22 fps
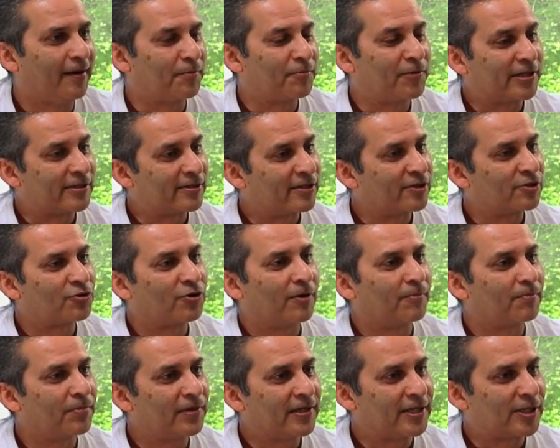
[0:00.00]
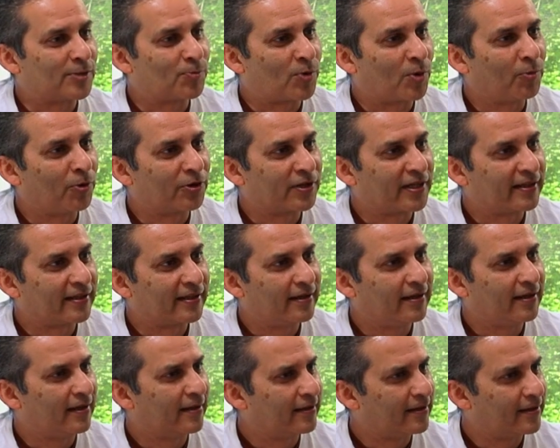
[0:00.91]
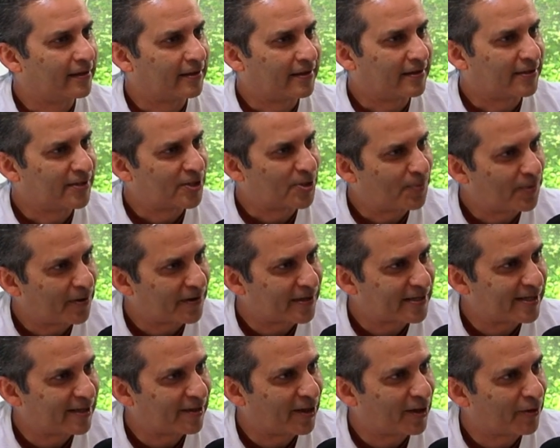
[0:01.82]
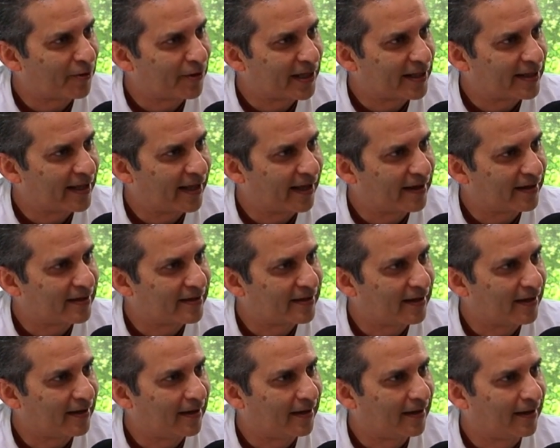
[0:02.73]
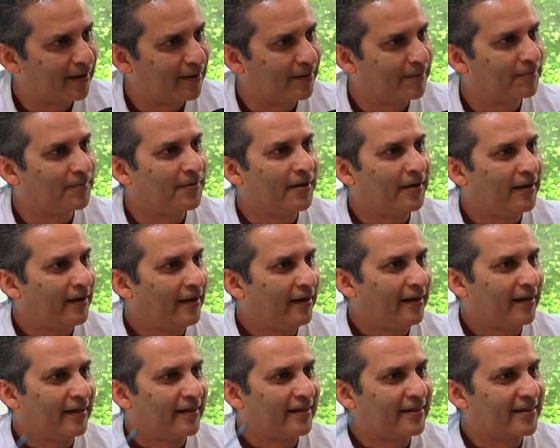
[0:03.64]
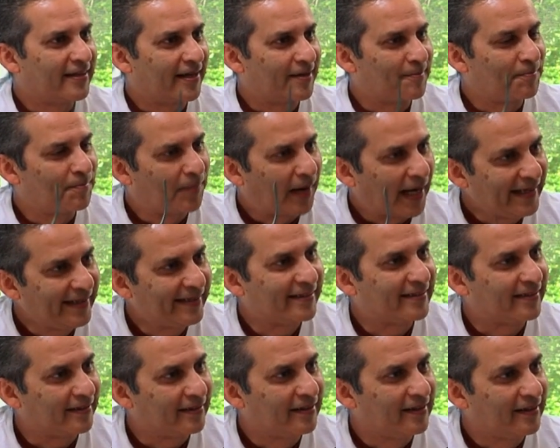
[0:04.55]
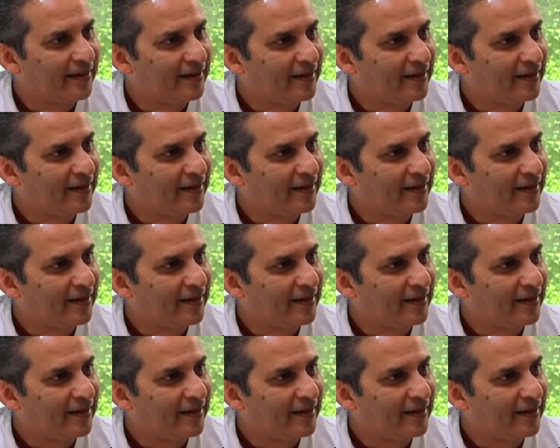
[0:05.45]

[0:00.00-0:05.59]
President Trump is promoting the conspiracy theory that Biden